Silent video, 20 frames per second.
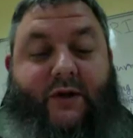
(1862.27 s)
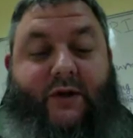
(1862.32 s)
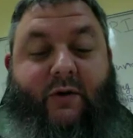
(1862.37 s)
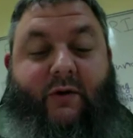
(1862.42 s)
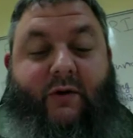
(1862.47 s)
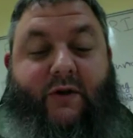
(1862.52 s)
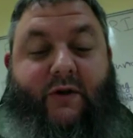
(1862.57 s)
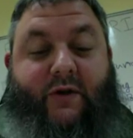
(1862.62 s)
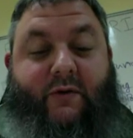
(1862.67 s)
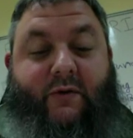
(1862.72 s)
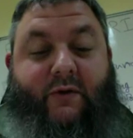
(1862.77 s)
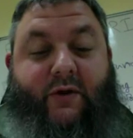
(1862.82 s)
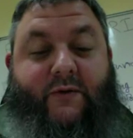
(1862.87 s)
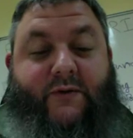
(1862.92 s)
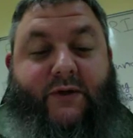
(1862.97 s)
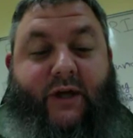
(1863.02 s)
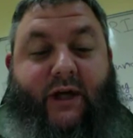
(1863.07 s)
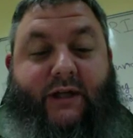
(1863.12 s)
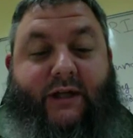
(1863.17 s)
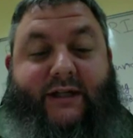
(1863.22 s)
if you
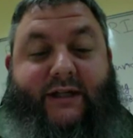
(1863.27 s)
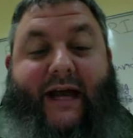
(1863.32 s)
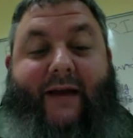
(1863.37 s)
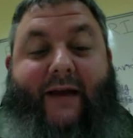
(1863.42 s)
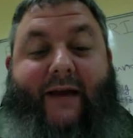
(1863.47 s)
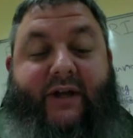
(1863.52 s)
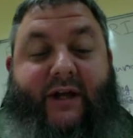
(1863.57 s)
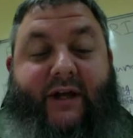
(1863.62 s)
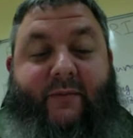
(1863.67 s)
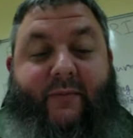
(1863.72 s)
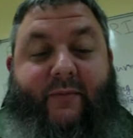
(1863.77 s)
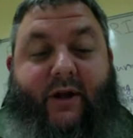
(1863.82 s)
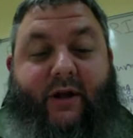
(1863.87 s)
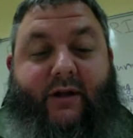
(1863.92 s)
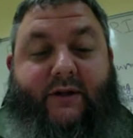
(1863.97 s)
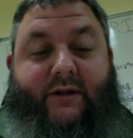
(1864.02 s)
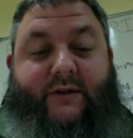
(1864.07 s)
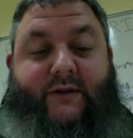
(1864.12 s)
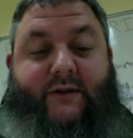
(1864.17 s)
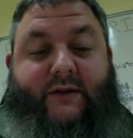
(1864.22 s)
use a tabbed
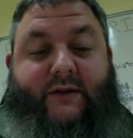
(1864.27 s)
inbox